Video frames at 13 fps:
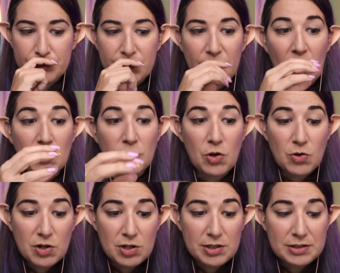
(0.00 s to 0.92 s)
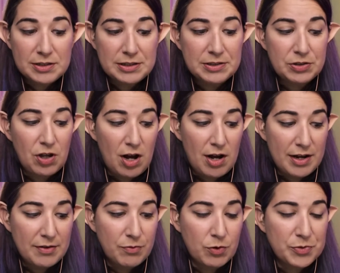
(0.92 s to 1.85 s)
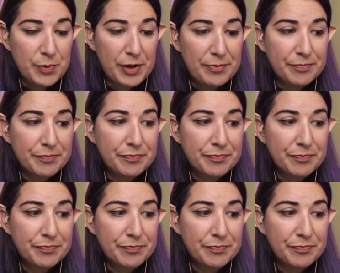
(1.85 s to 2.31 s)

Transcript: our local law enforcement